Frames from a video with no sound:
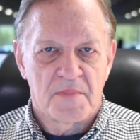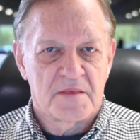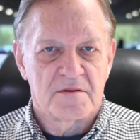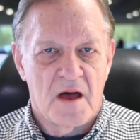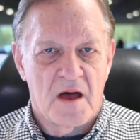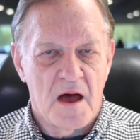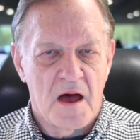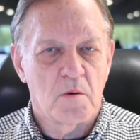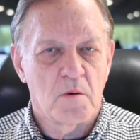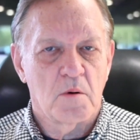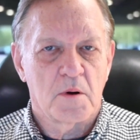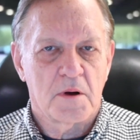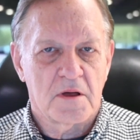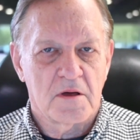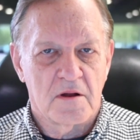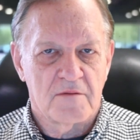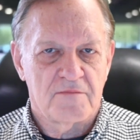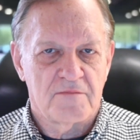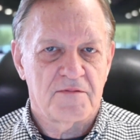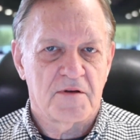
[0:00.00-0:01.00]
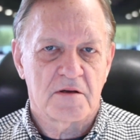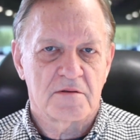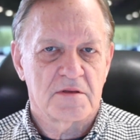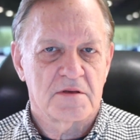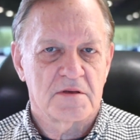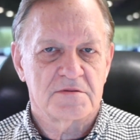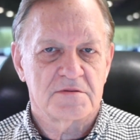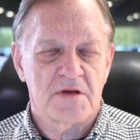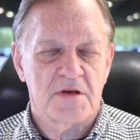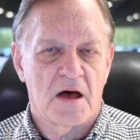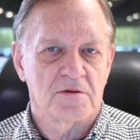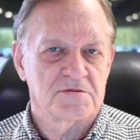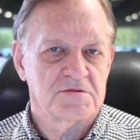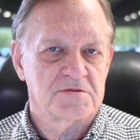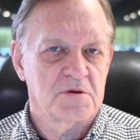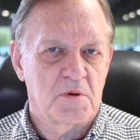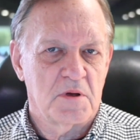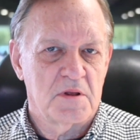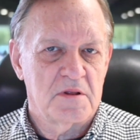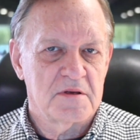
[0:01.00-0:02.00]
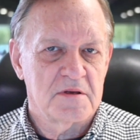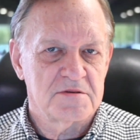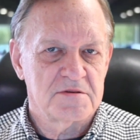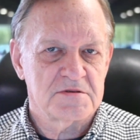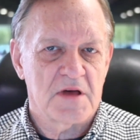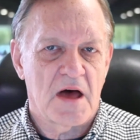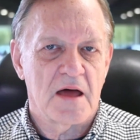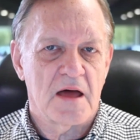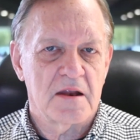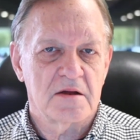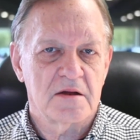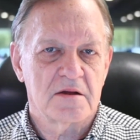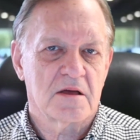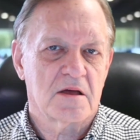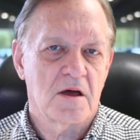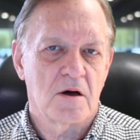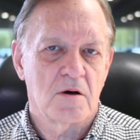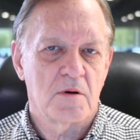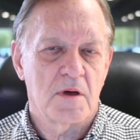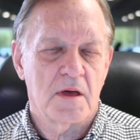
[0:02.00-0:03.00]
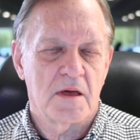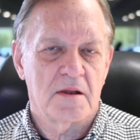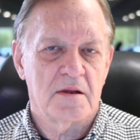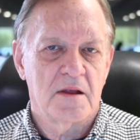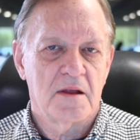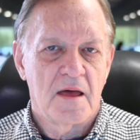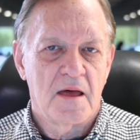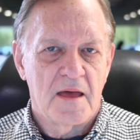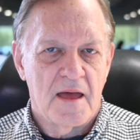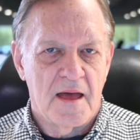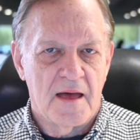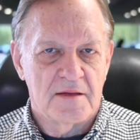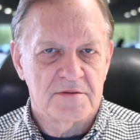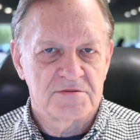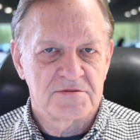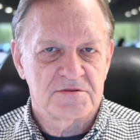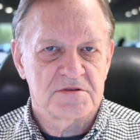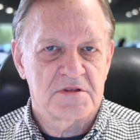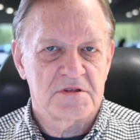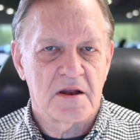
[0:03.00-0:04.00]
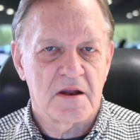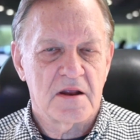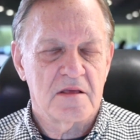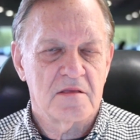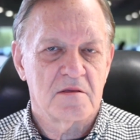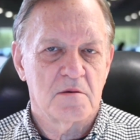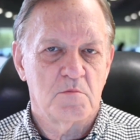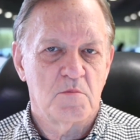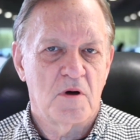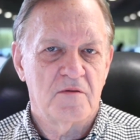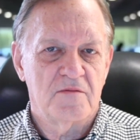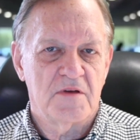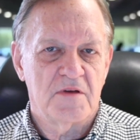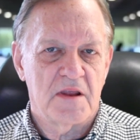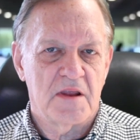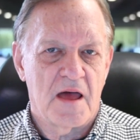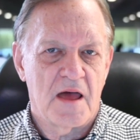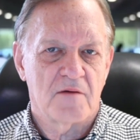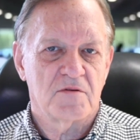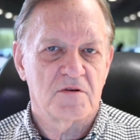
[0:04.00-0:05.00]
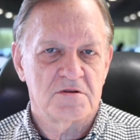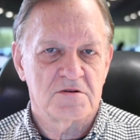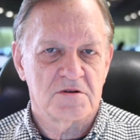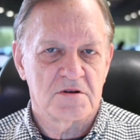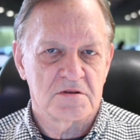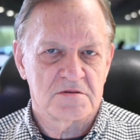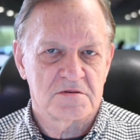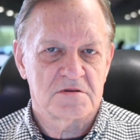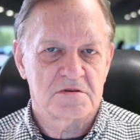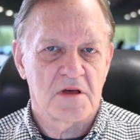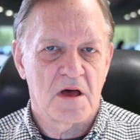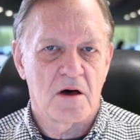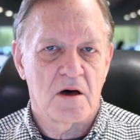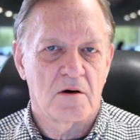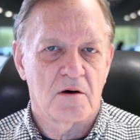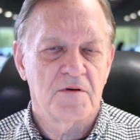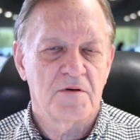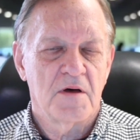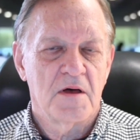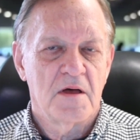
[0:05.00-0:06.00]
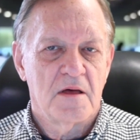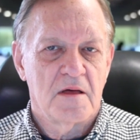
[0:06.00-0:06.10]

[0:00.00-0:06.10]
How are we going to figure this out? So we decided to go in and study the moving average itself,